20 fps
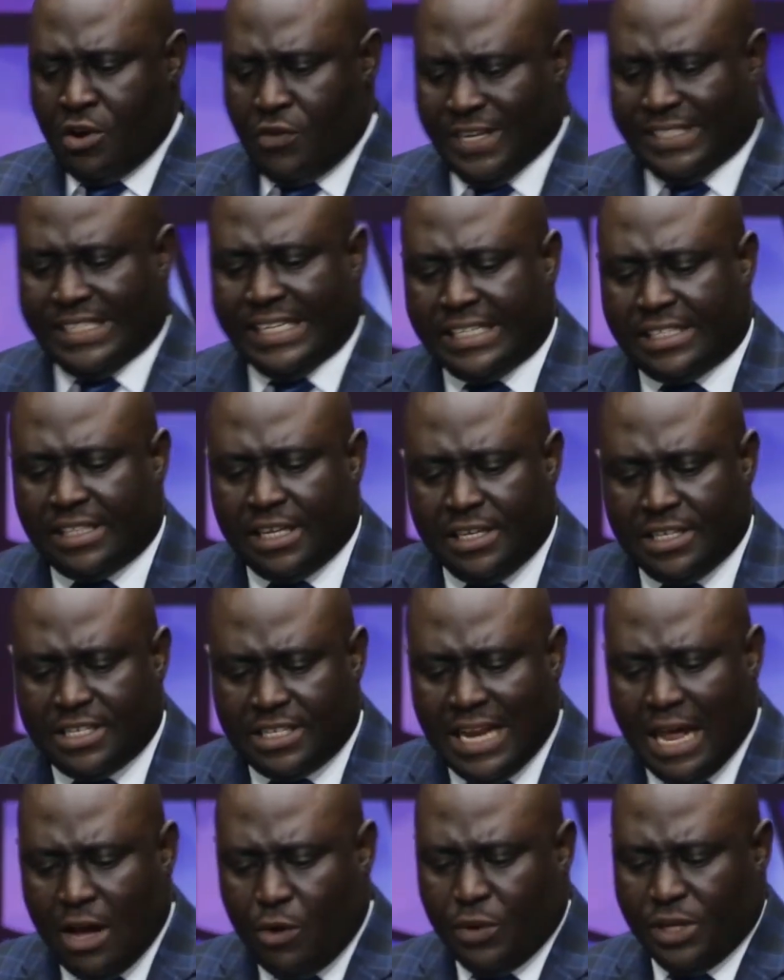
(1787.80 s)

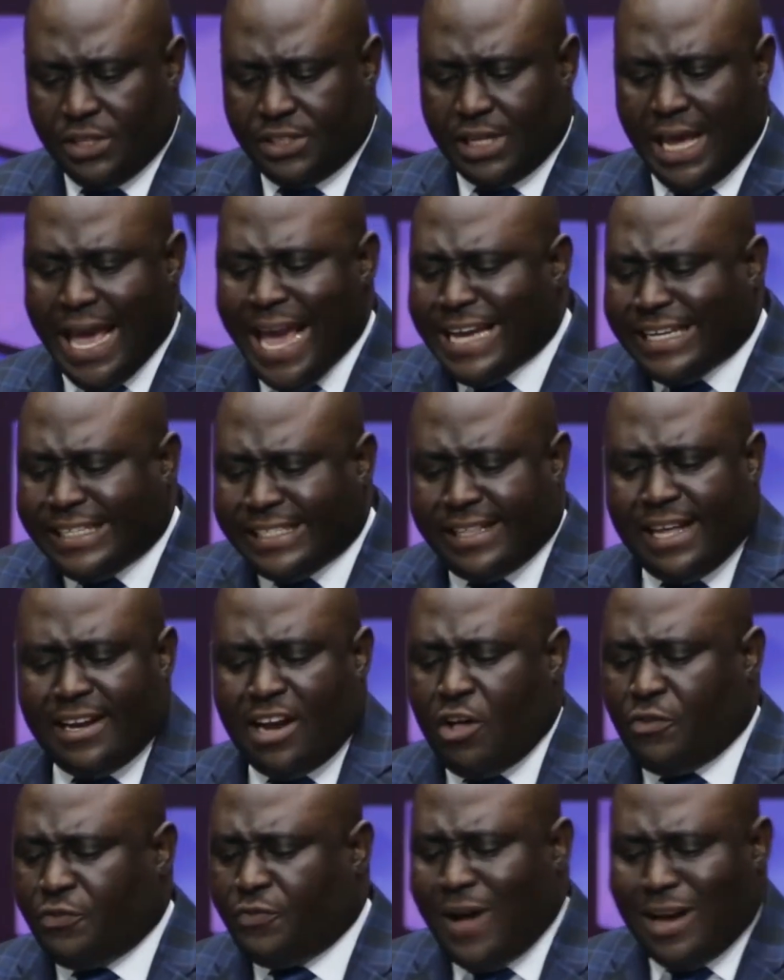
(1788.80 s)
Resistance now is
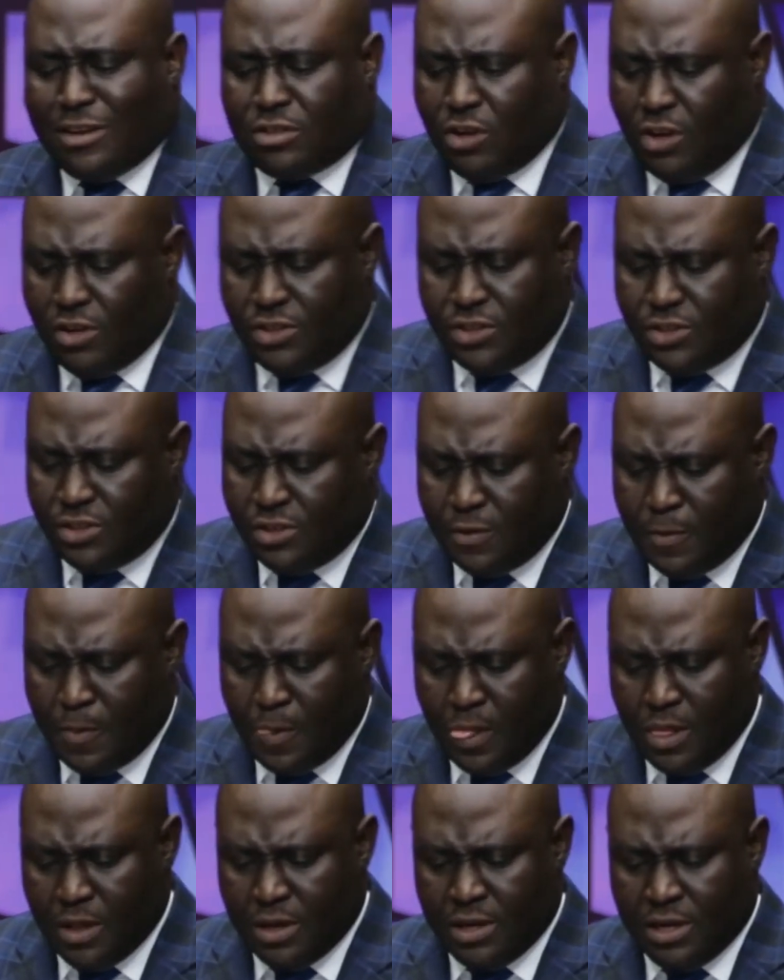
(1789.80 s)
external factors
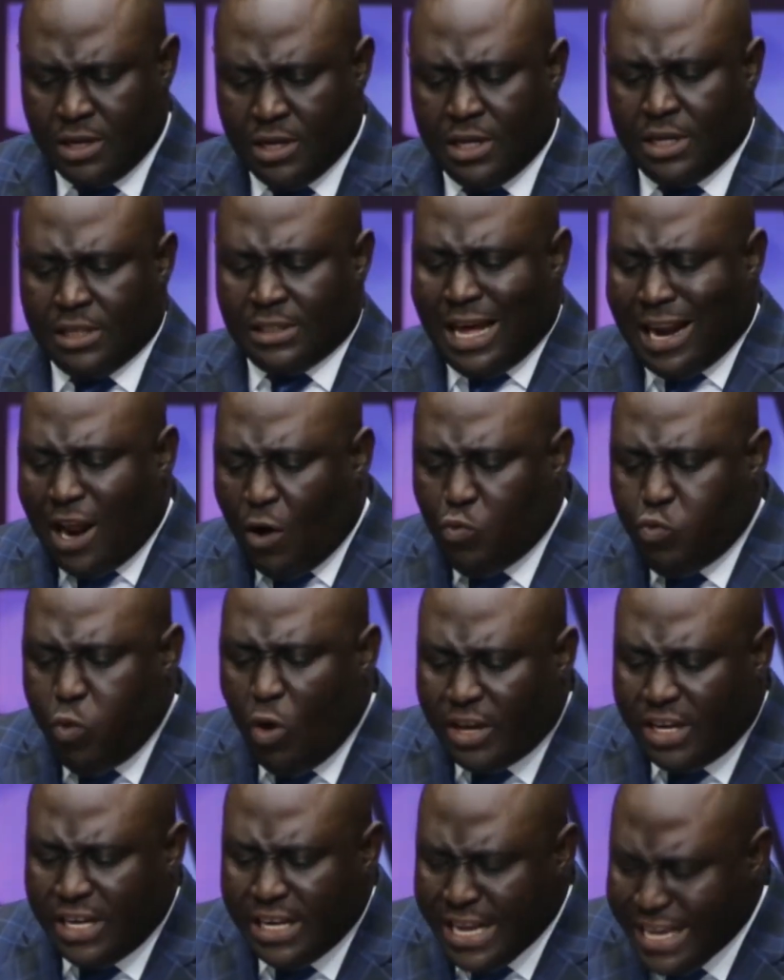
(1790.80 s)
that are
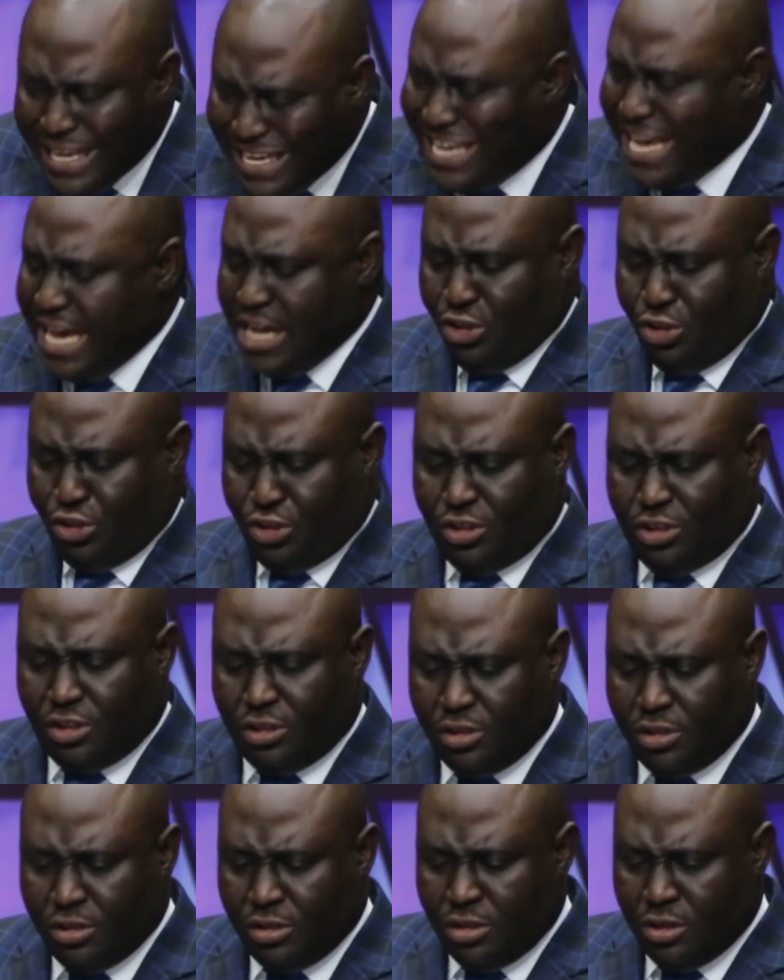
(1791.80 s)
working
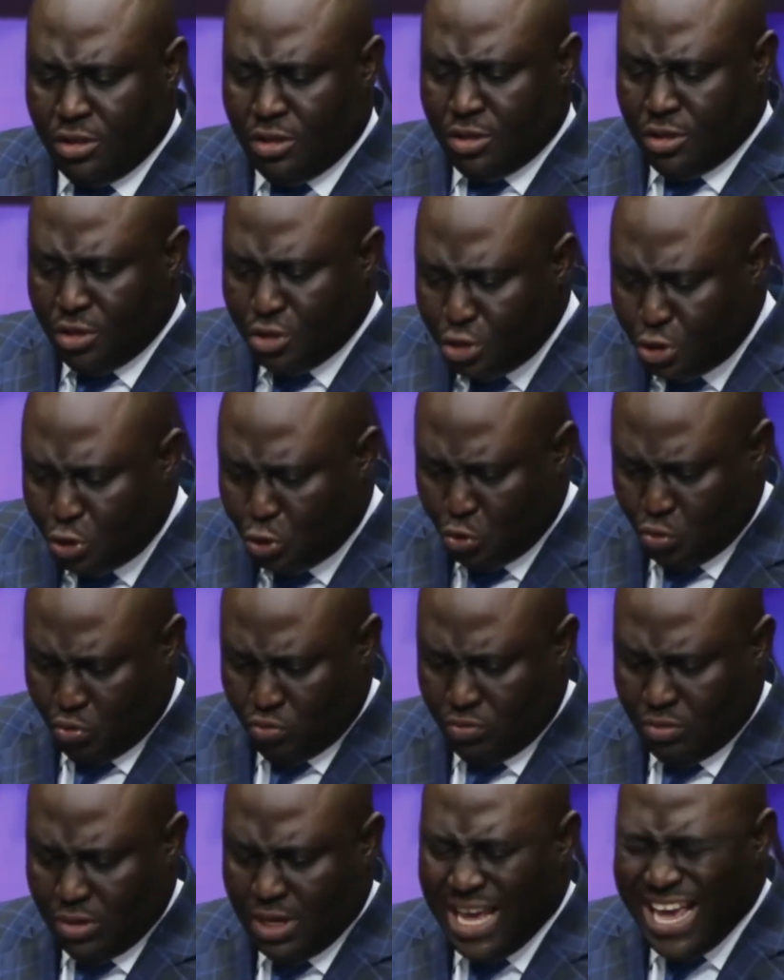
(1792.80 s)
against
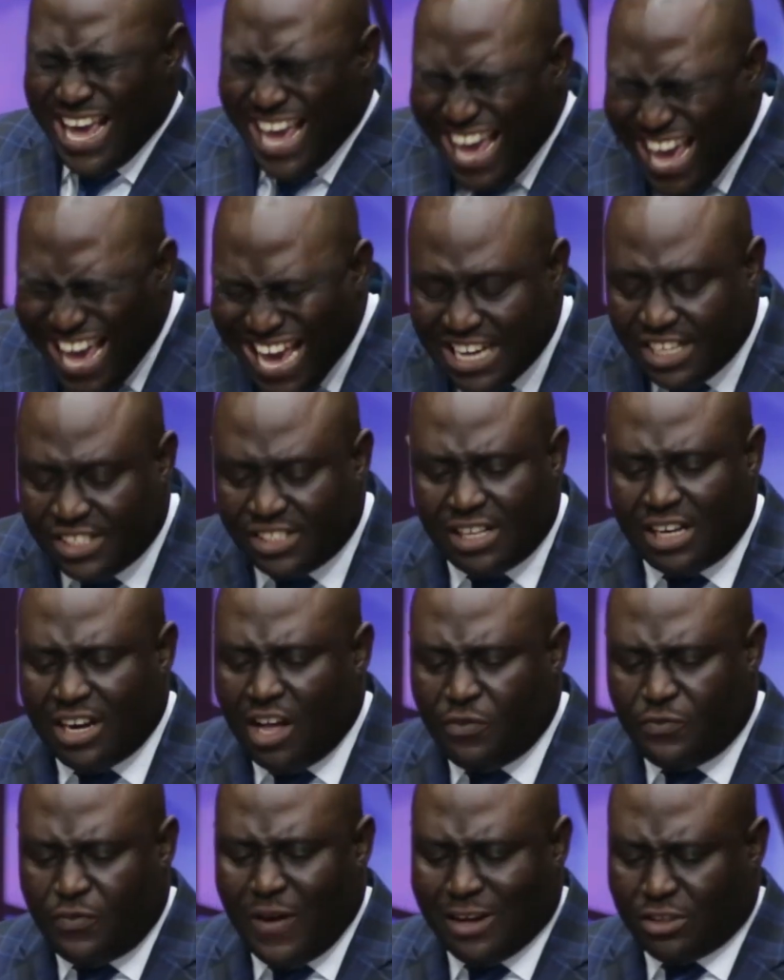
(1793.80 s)
you.
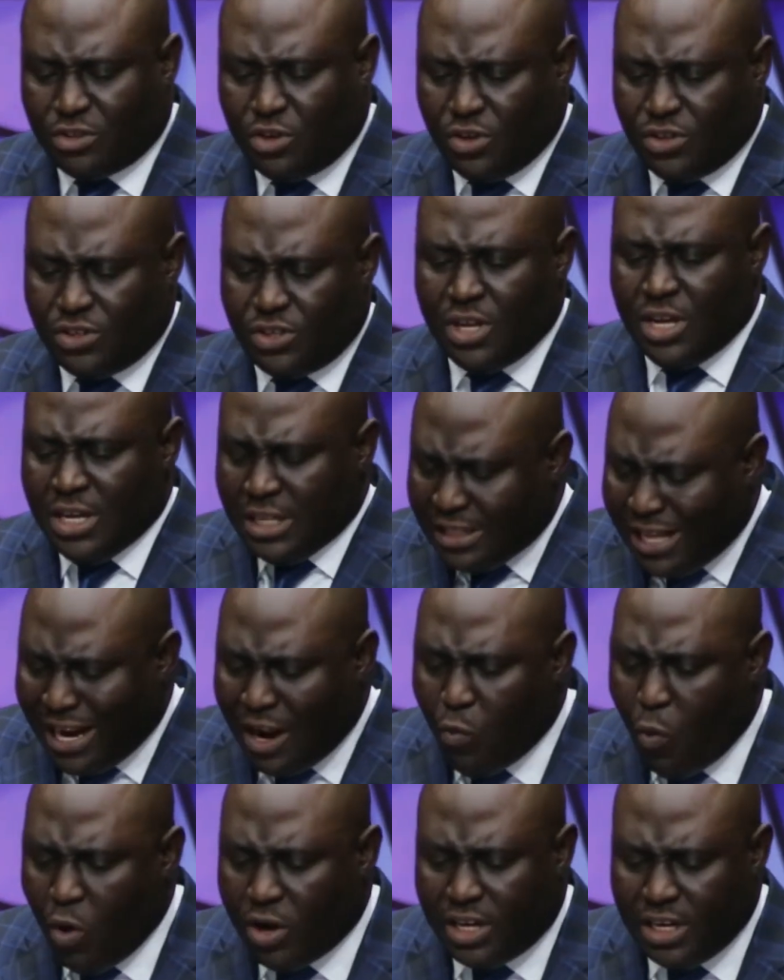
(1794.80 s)
External factors
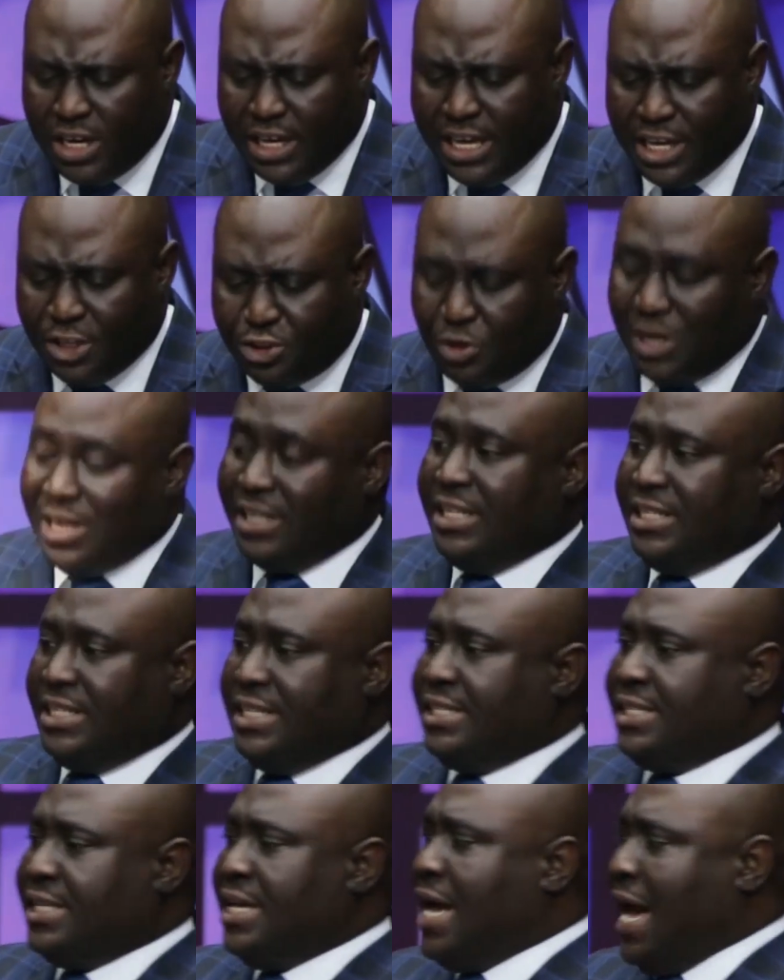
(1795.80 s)
that are working against you. And
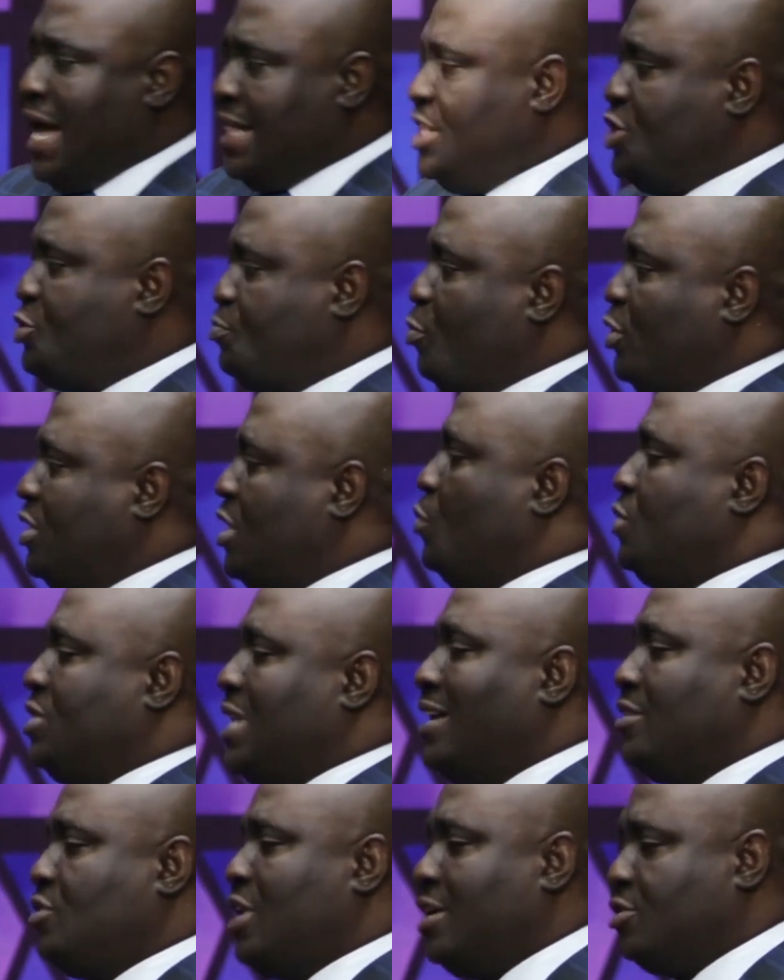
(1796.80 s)
it is at this point that we
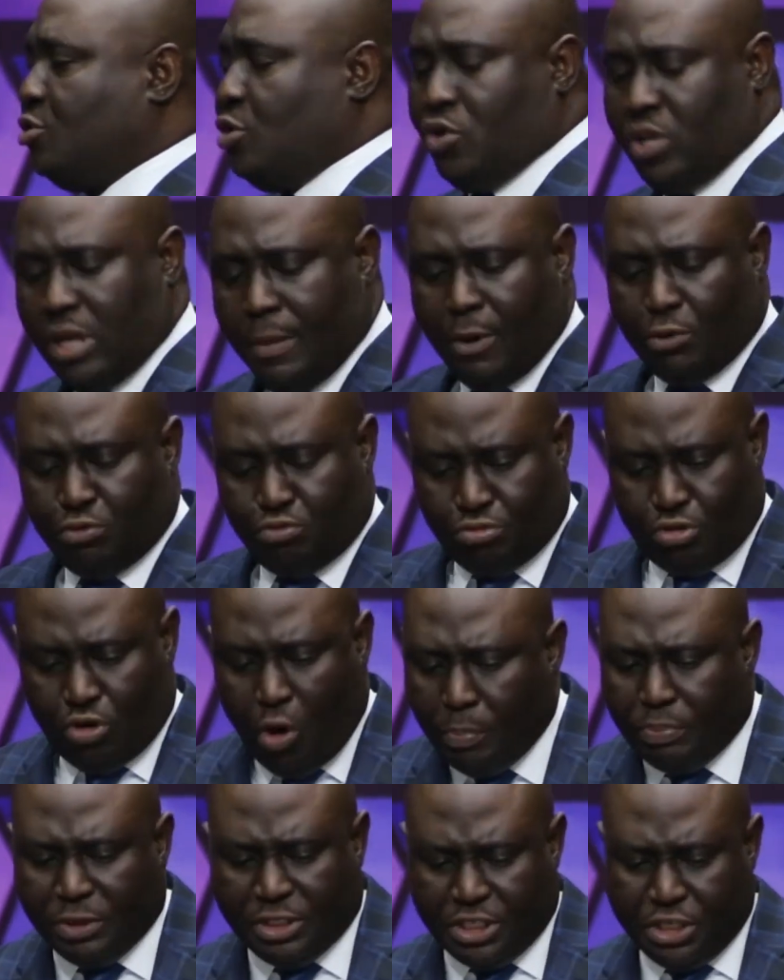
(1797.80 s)
start talking about
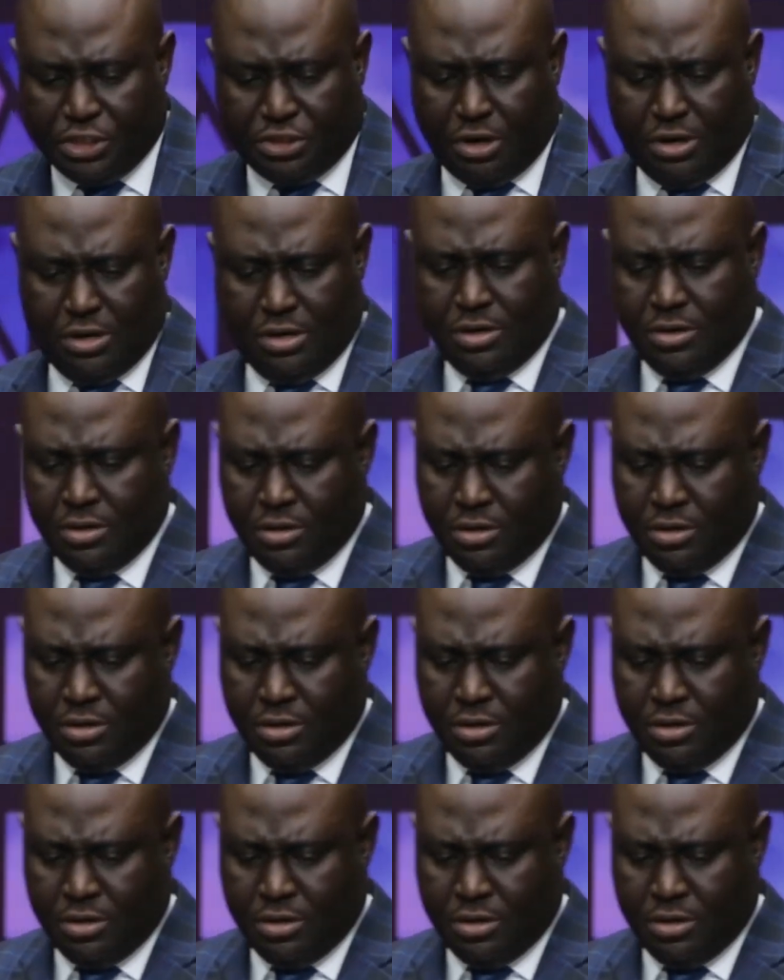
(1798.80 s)
competition.